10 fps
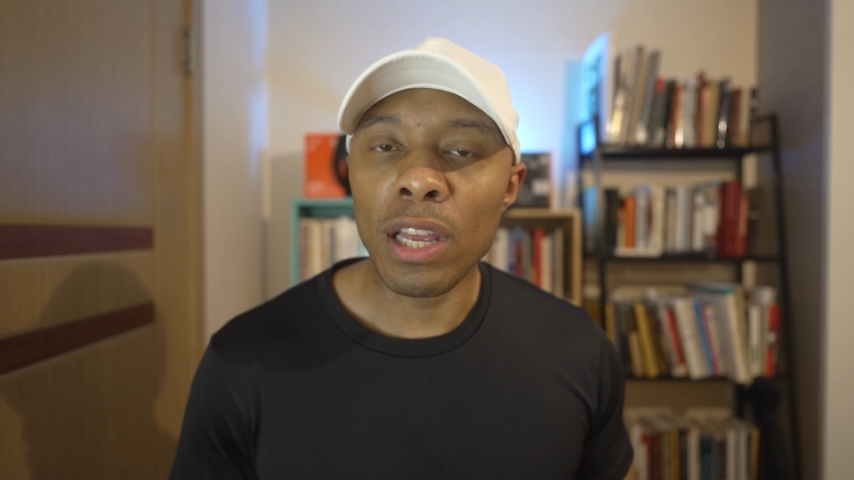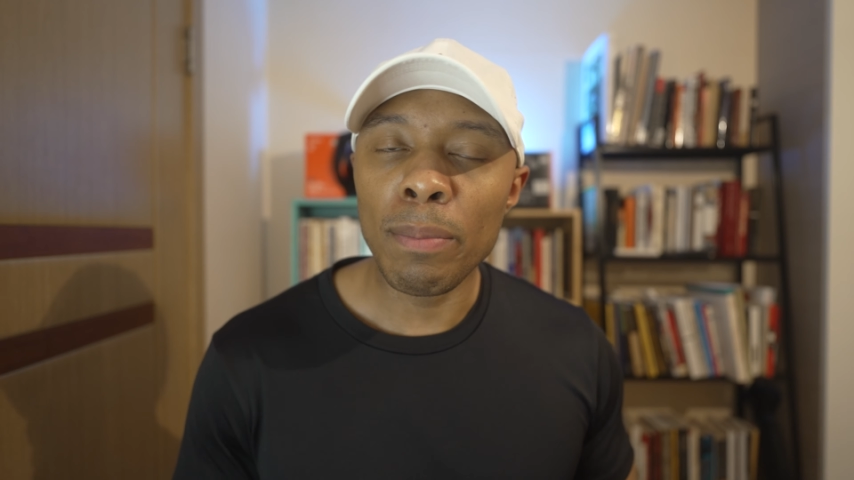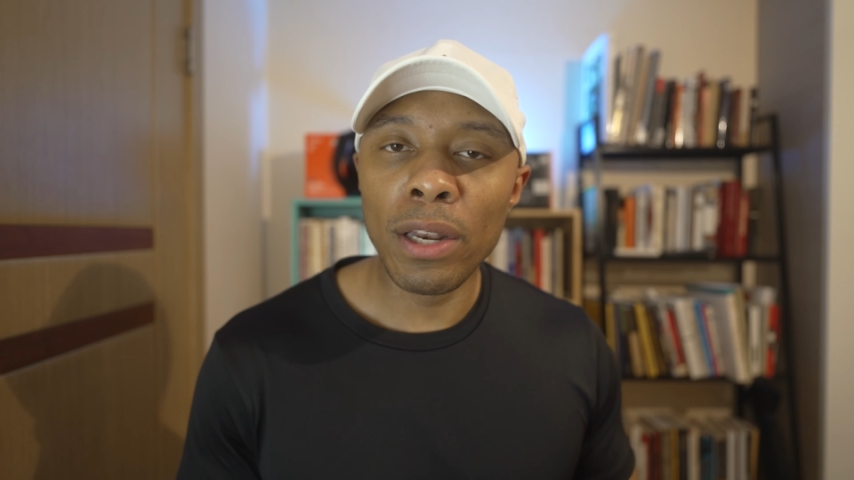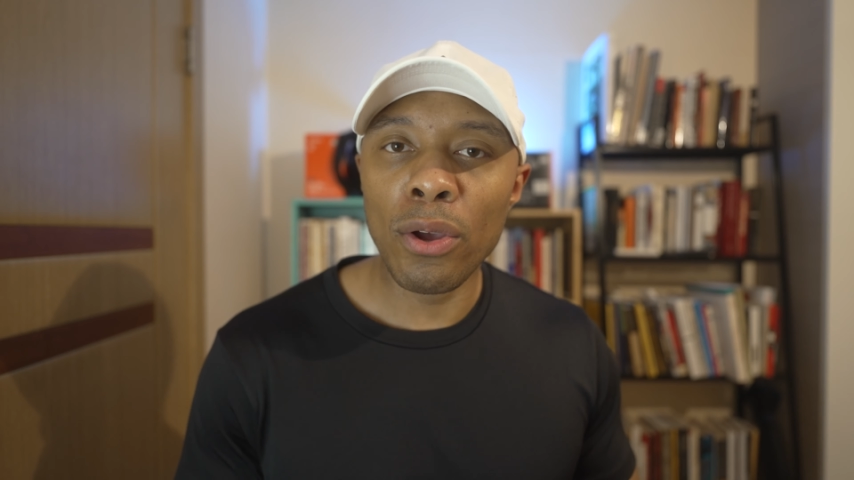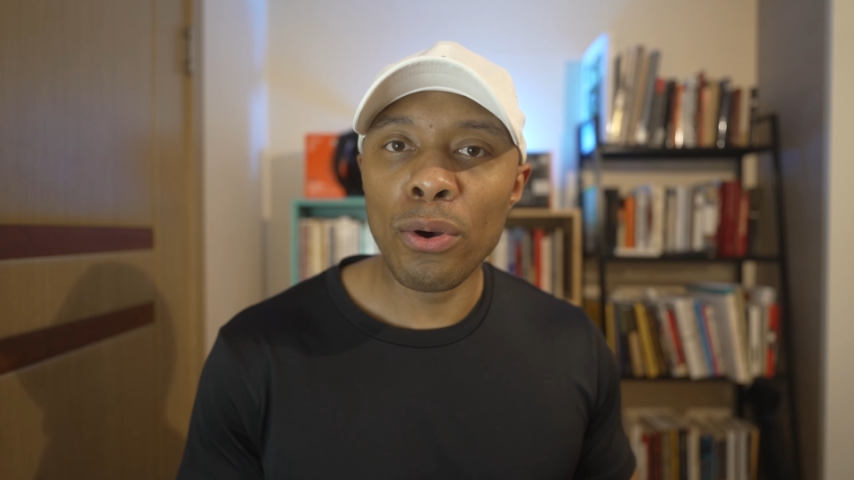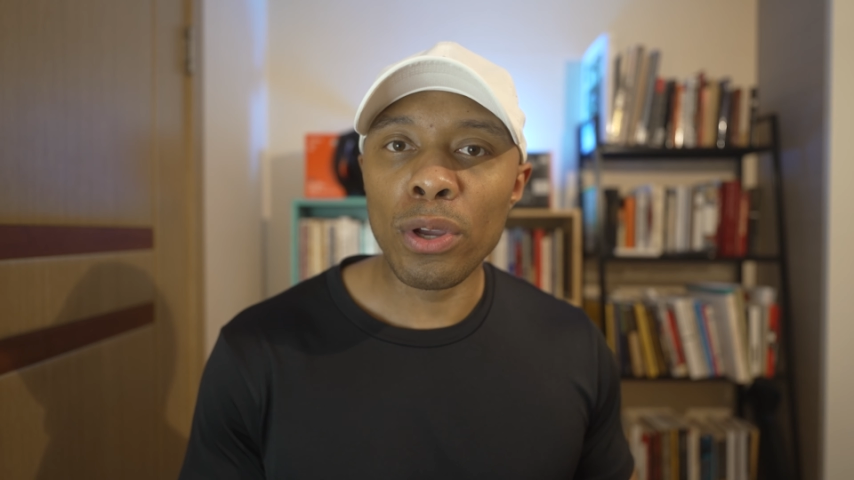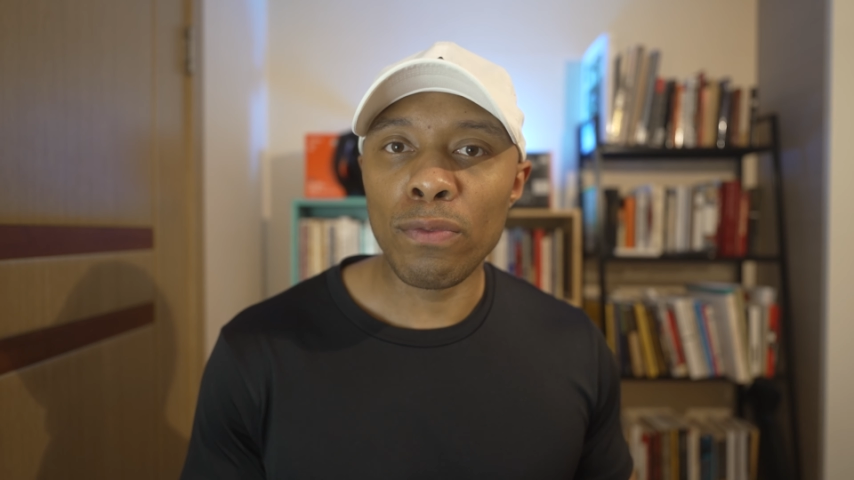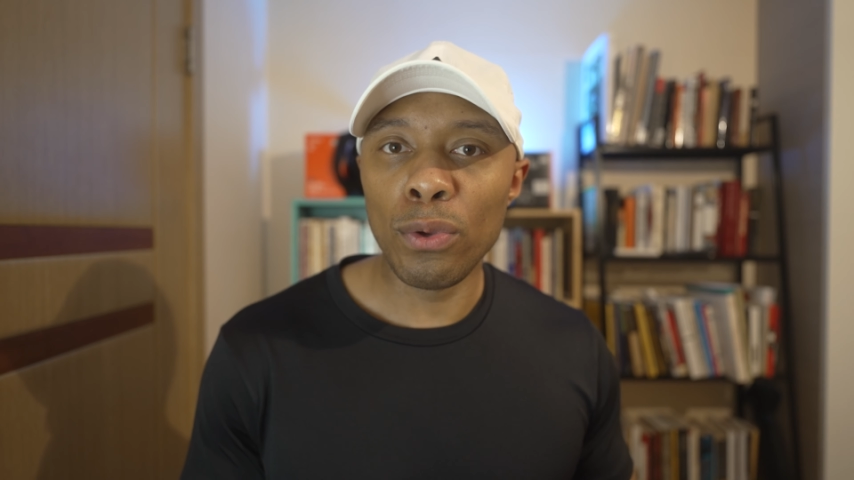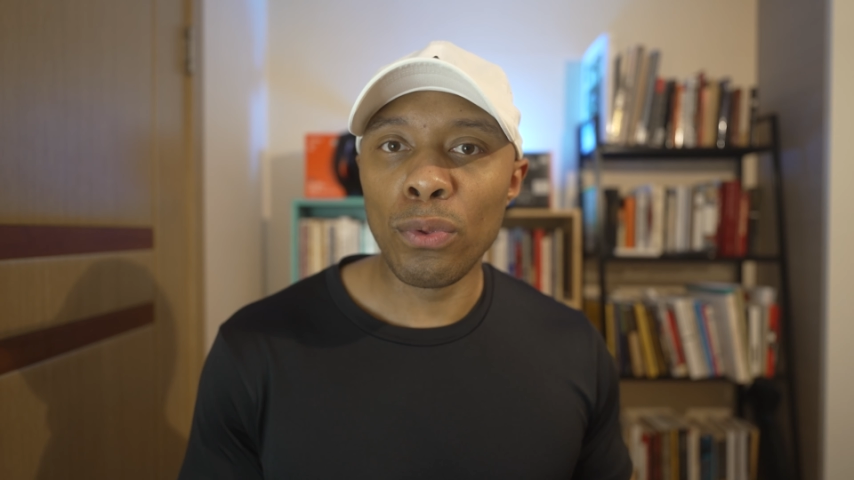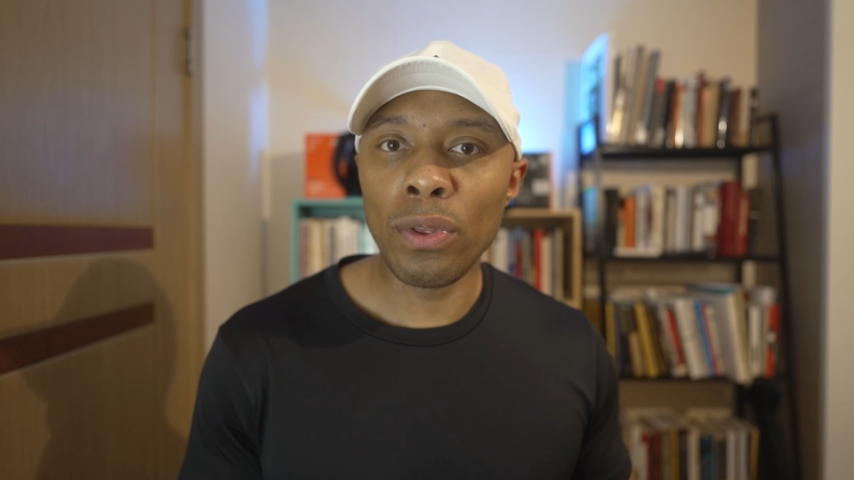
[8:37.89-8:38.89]
Let me know
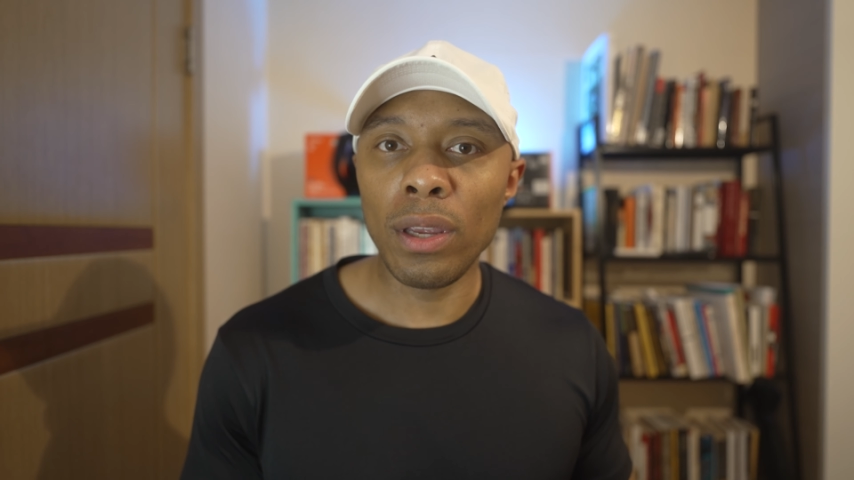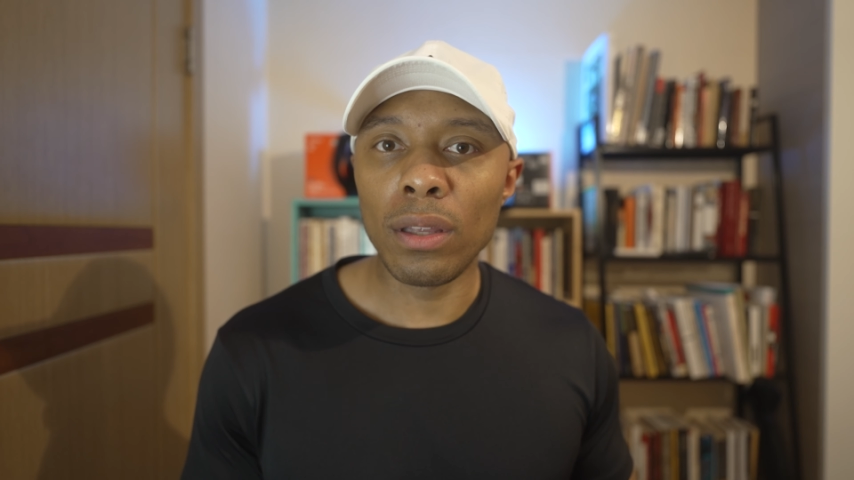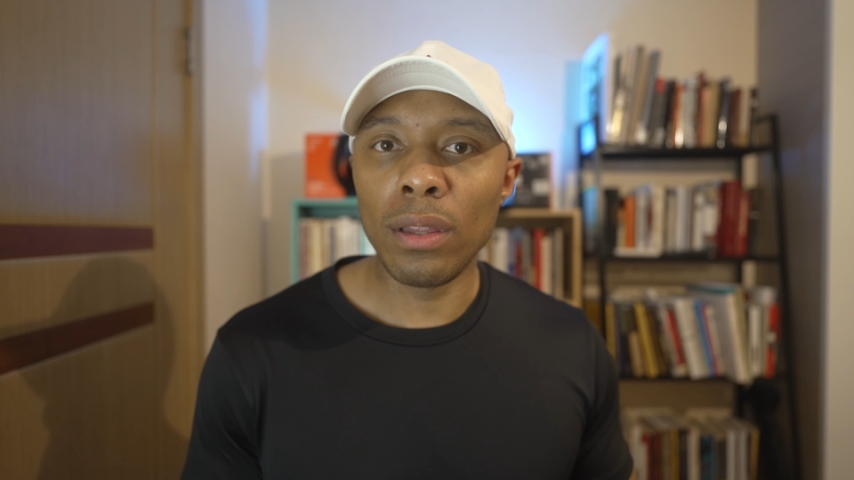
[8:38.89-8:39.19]
if you think